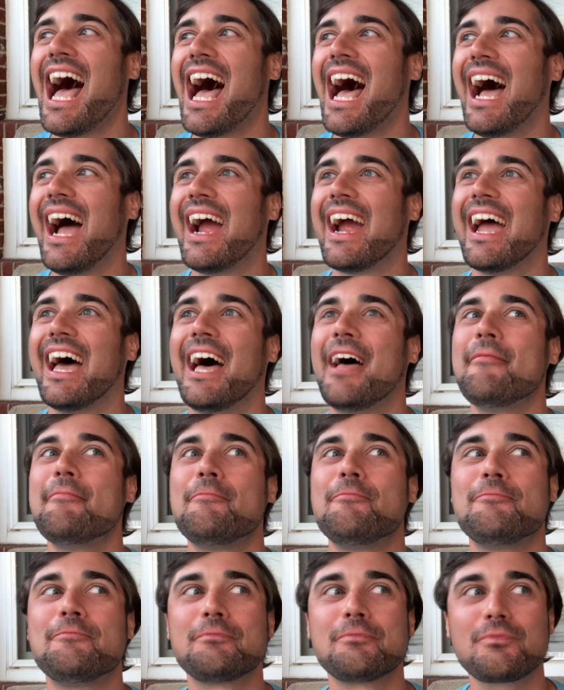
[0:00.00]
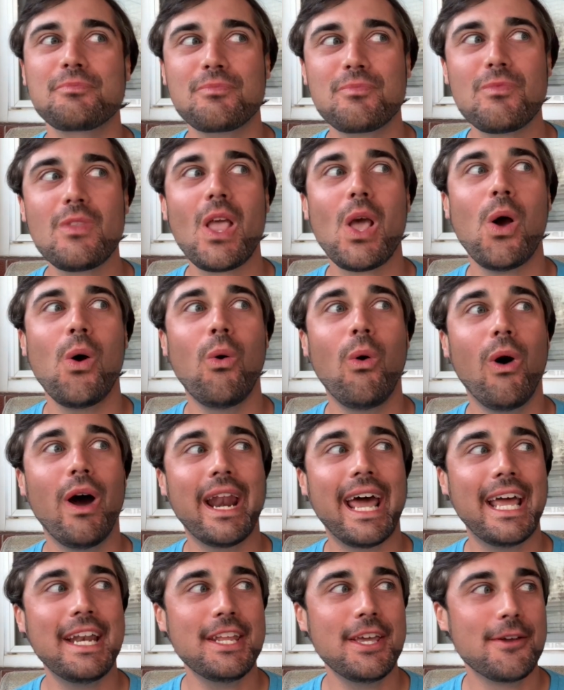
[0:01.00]
All right, what
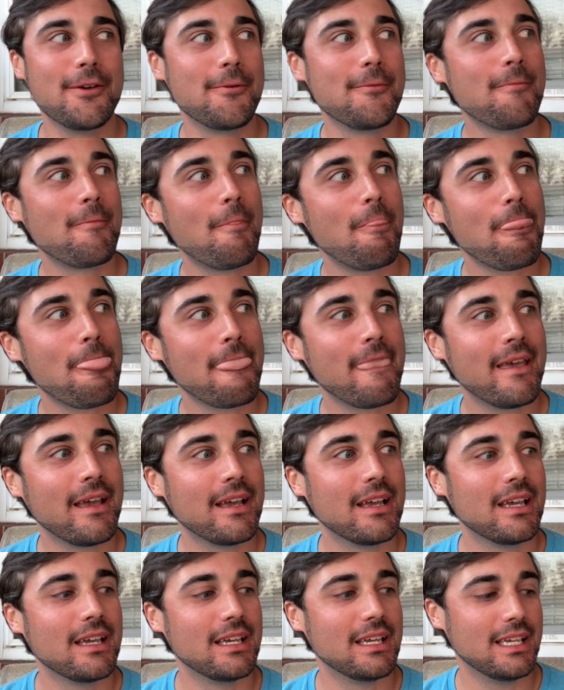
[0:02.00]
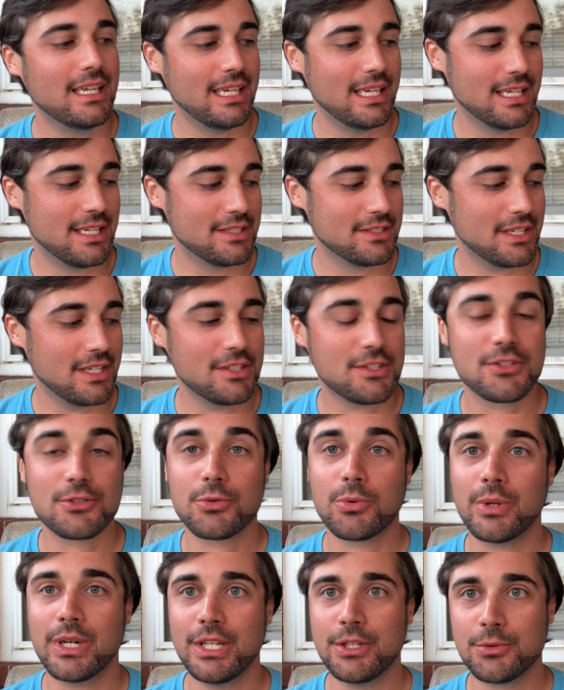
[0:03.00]
I do is, it's
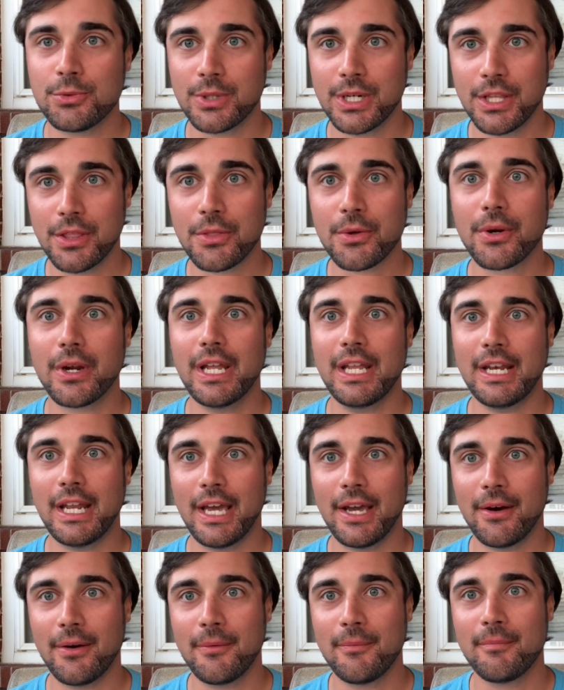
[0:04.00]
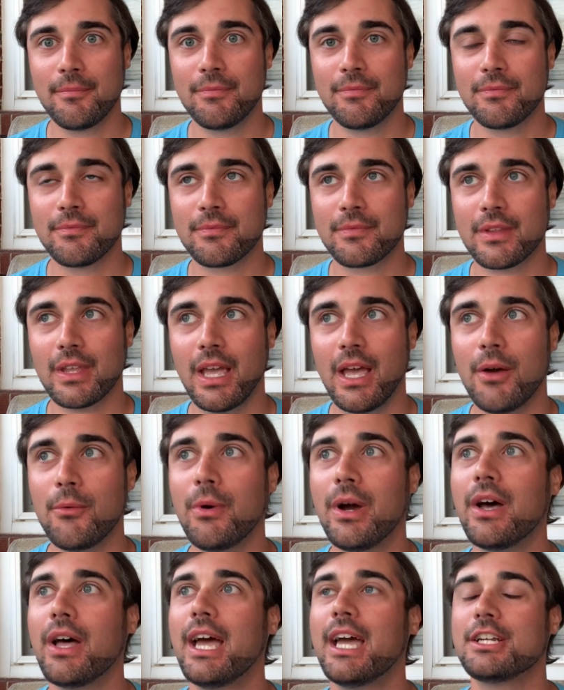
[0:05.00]
2023 now.
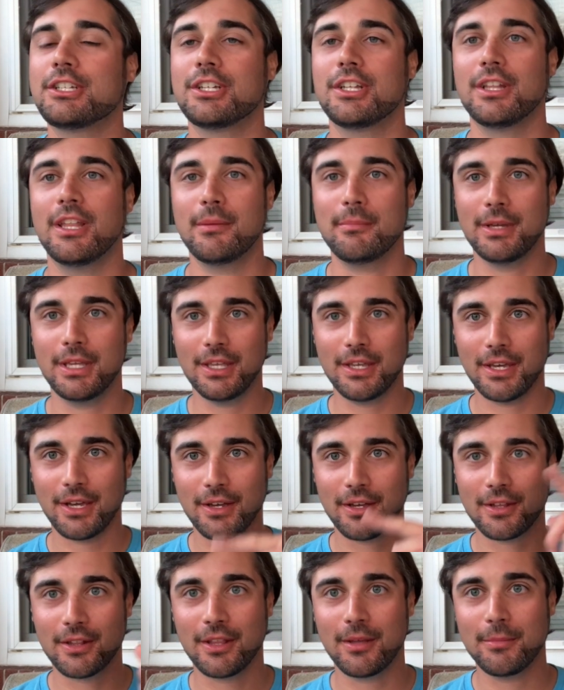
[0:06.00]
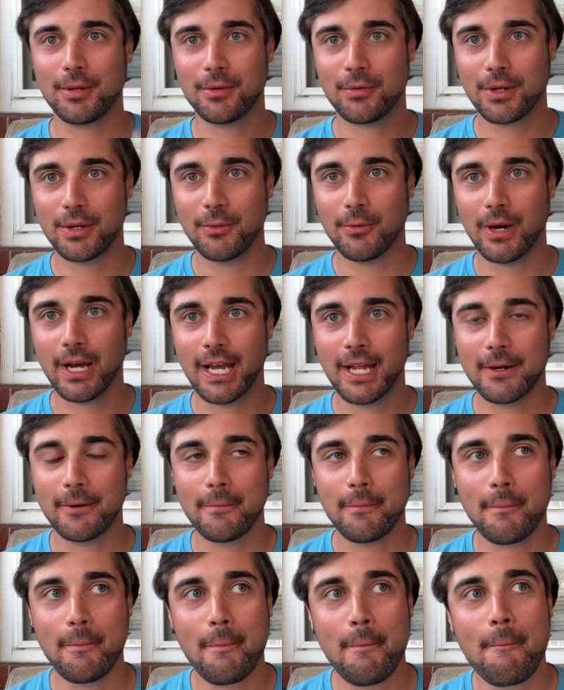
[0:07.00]
Well, actually, let me rewind.
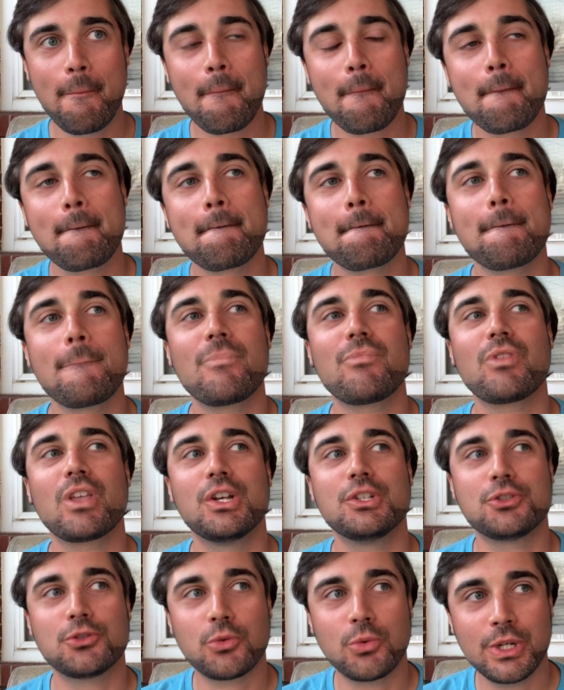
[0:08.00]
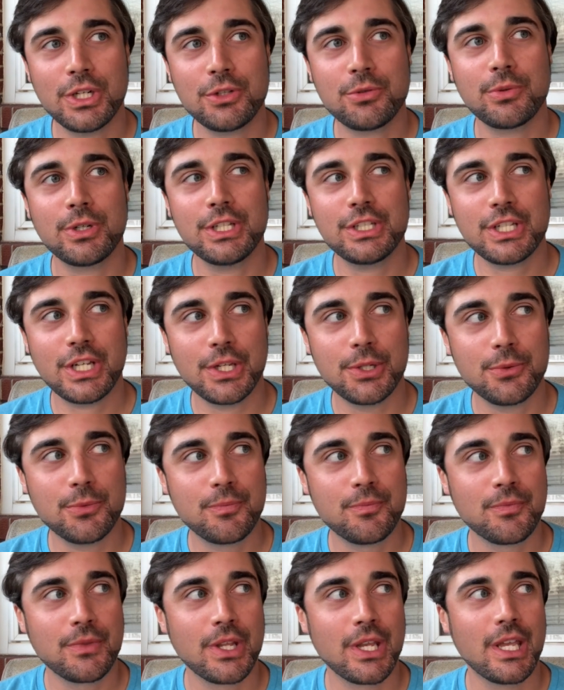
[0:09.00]
It's 2022,
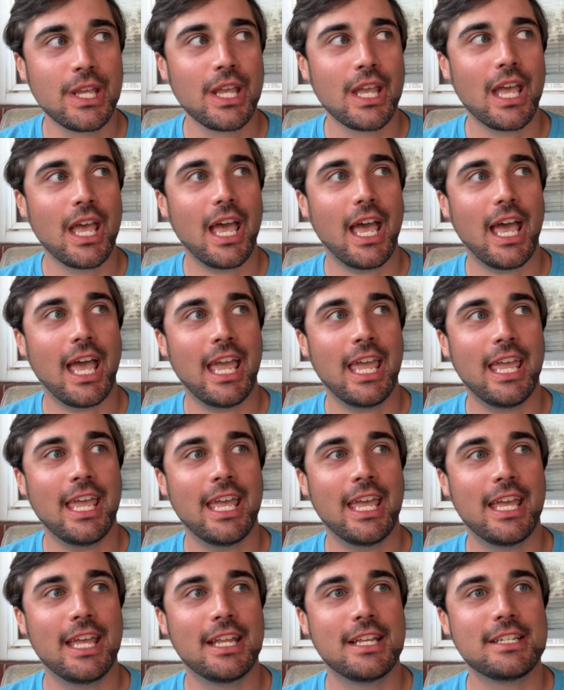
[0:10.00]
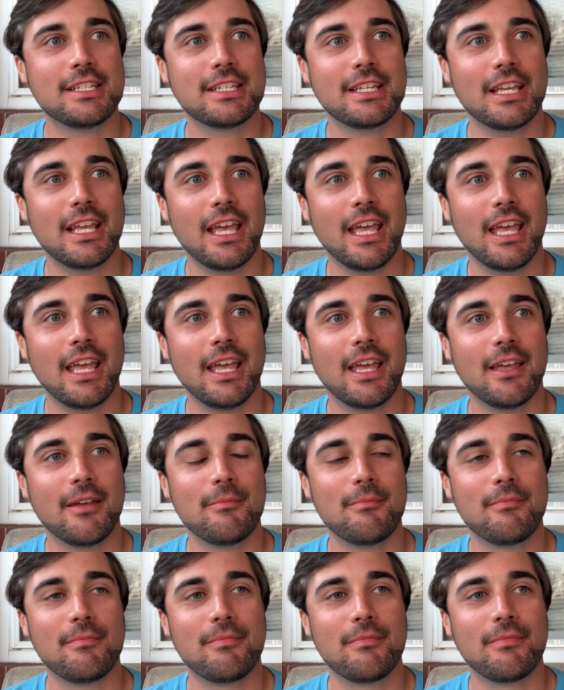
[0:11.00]
and
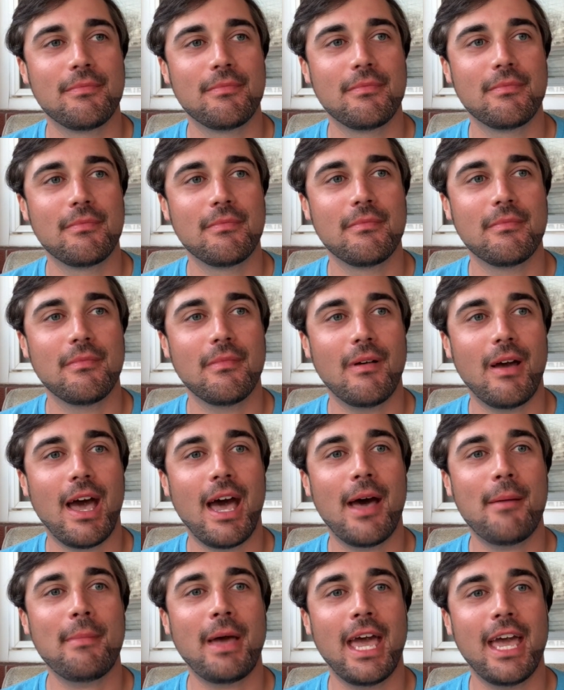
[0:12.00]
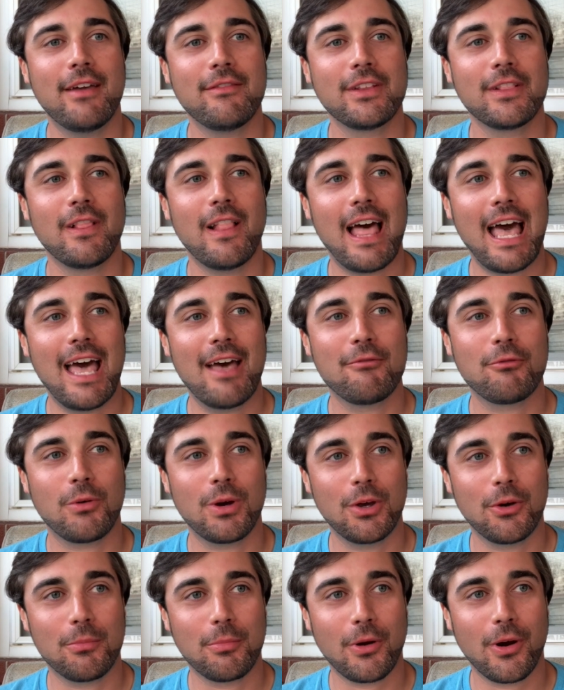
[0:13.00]
I'm having live
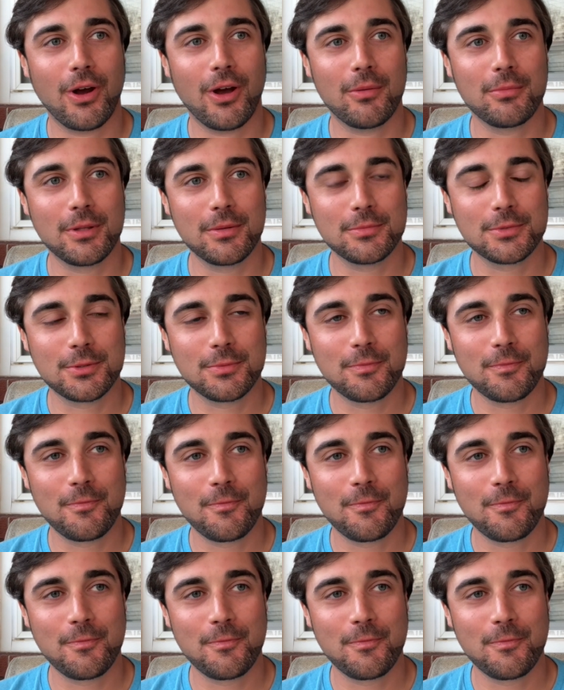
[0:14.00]
well problems.